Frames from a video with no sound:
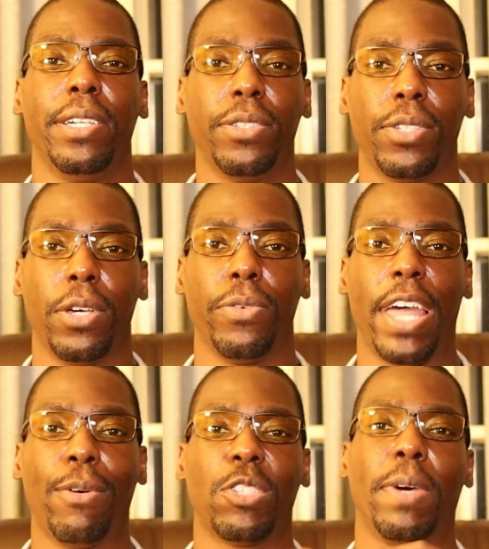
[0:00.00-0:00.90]
So
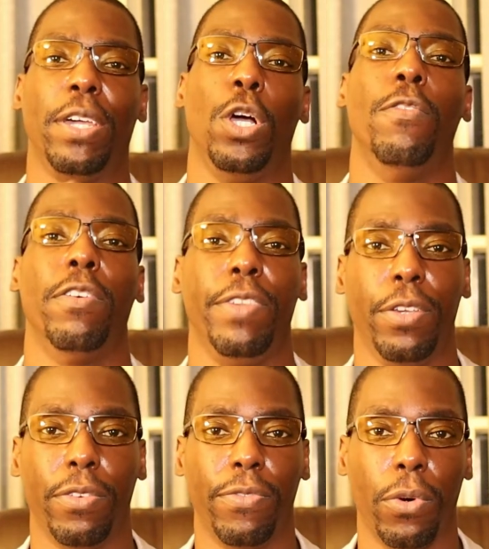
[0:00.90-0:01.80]
that was my
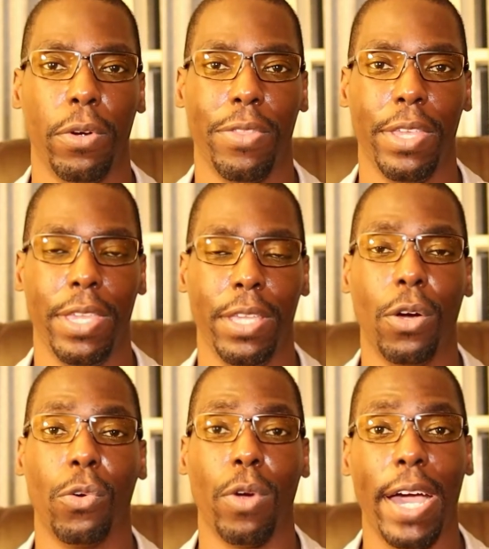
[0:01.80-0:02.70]
overview for the
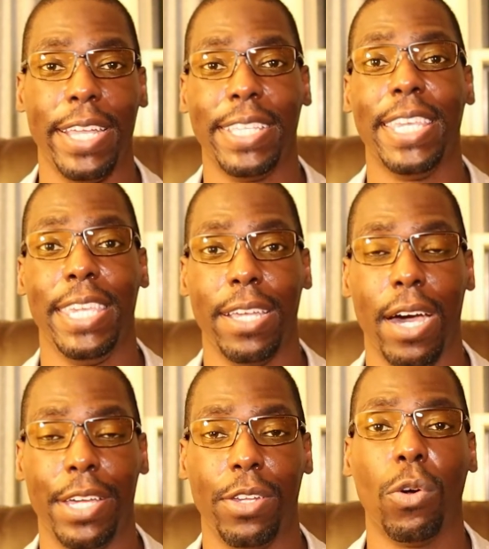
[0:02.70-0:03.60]
Orion
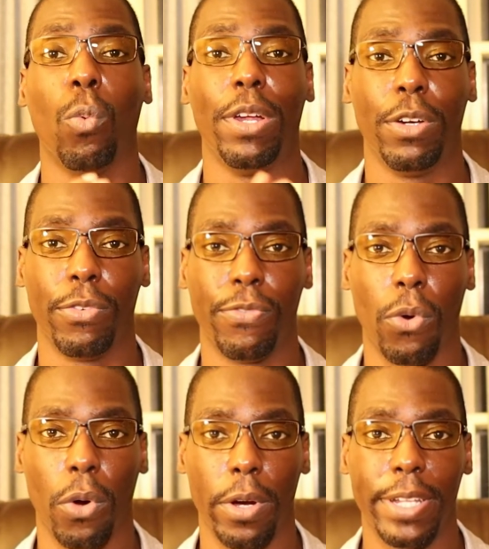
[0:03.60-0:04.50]
Eon
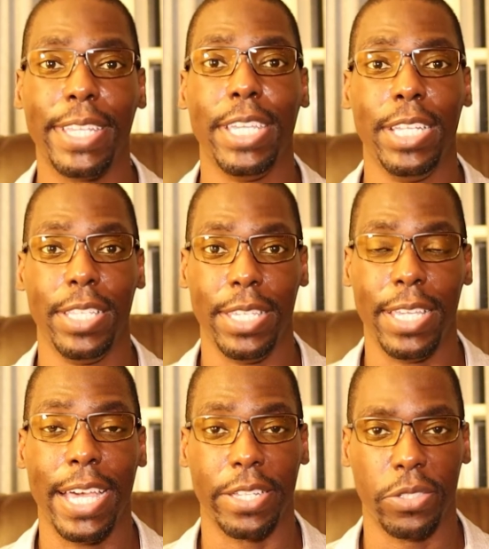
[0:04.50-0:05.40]
104
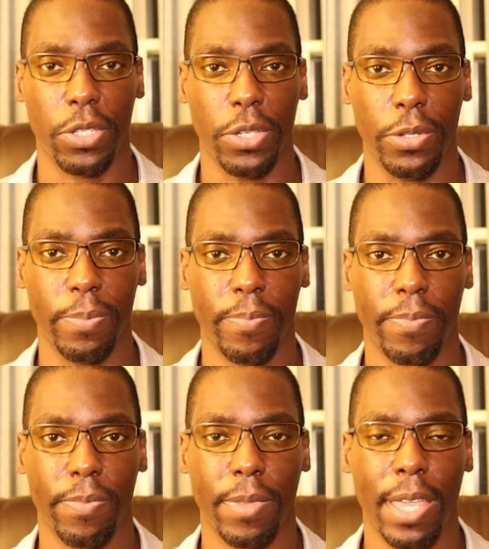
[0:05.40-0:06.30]
EDX2.
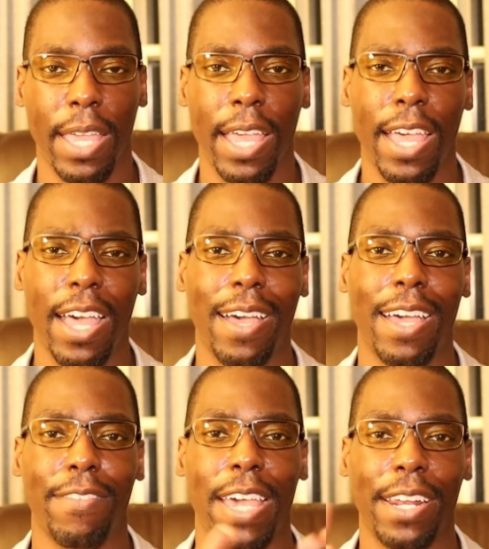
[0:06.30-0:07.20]

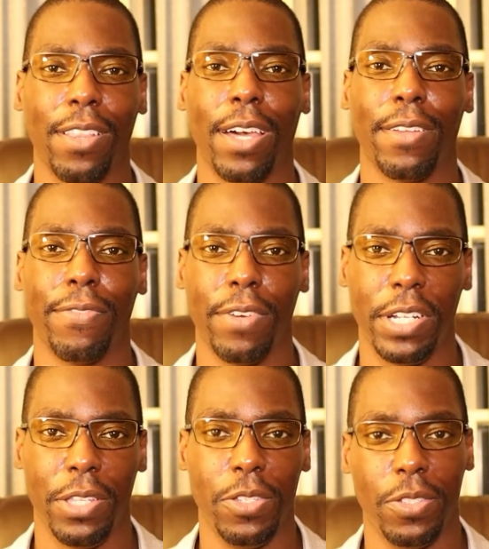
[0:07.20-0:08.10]
I've had a lot of
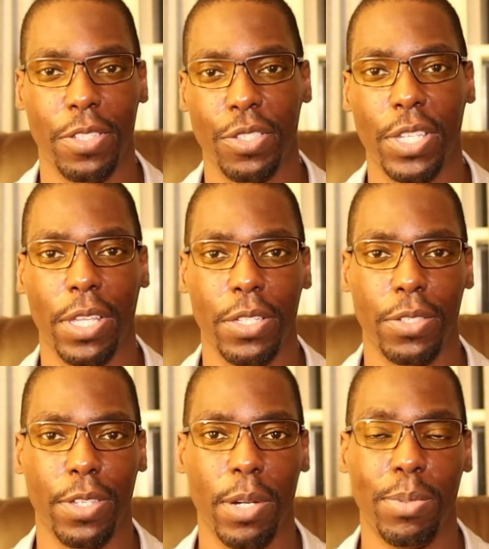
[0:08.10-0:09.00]
fun using this
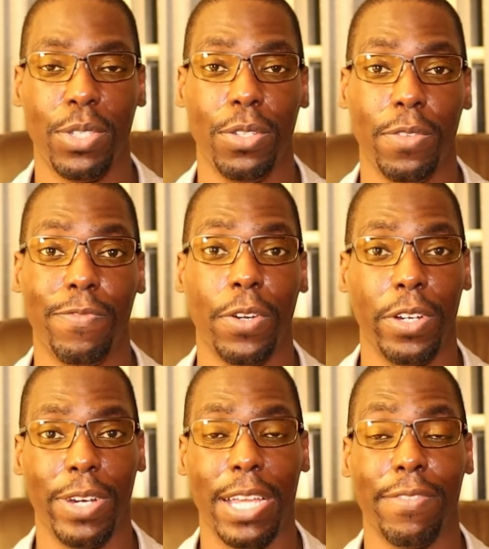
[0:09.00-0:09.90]
telescope to
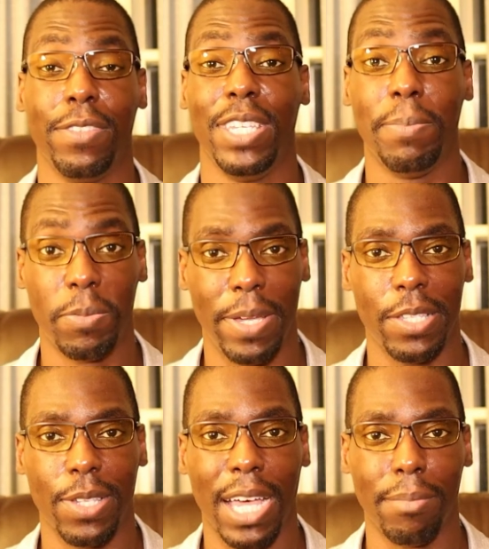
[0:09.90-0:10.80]
photograph deep
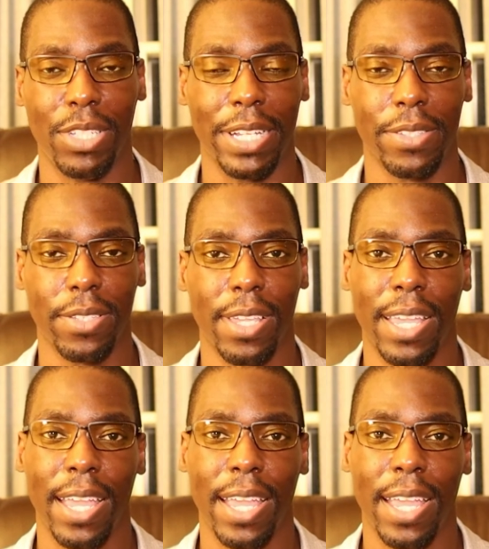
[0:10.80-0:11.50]
space objects,